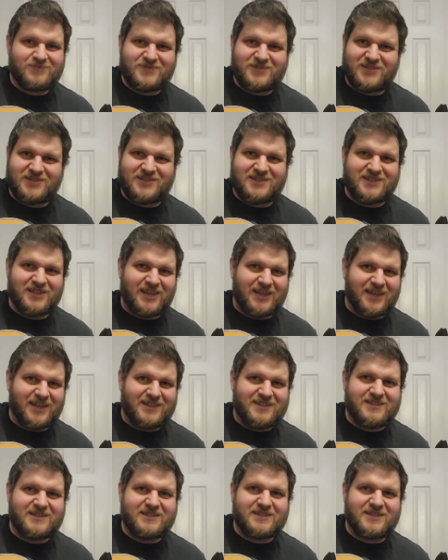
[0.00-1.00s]
just like a
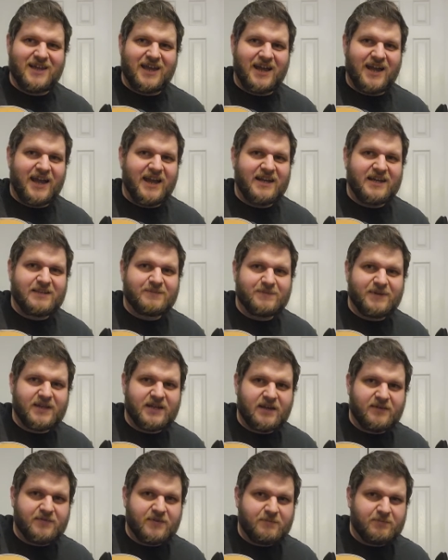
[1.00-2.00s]
tiny bit
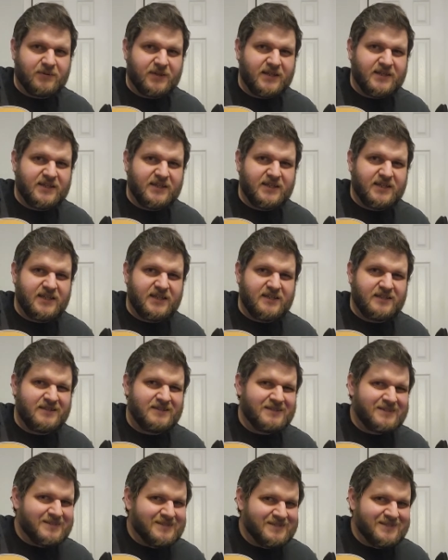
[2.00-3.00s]
of it blended in.
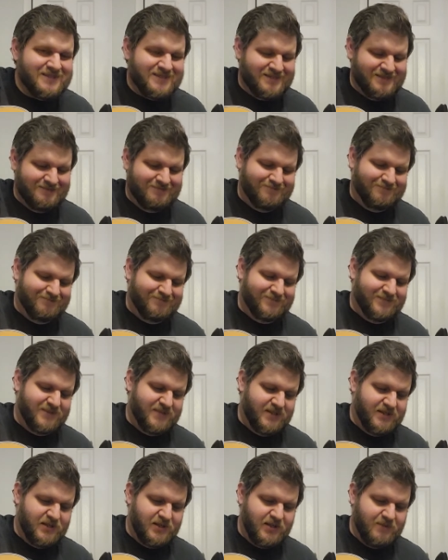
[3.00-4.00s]

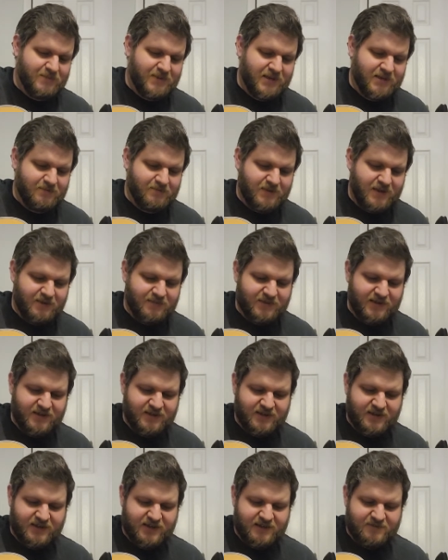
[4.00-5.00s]
You know what I mean? Maybe
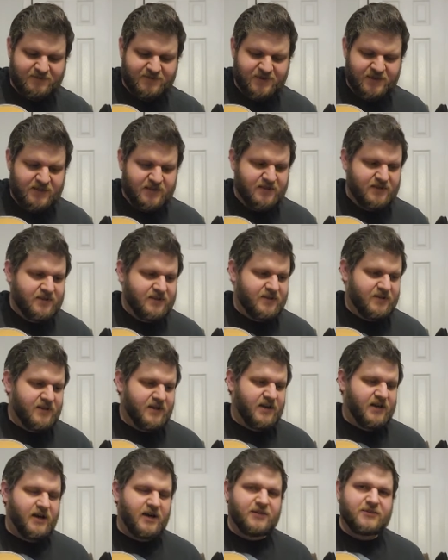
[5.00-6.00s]
uh,
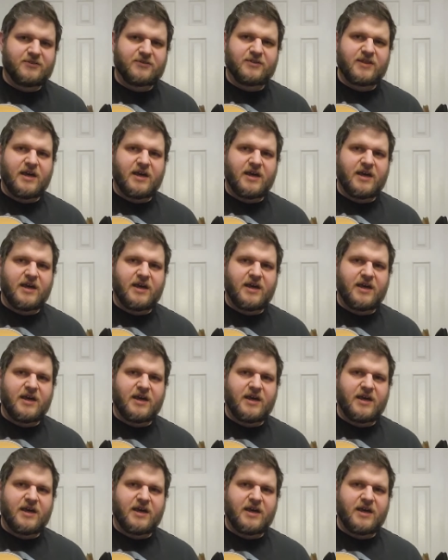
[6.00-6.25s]
I'll do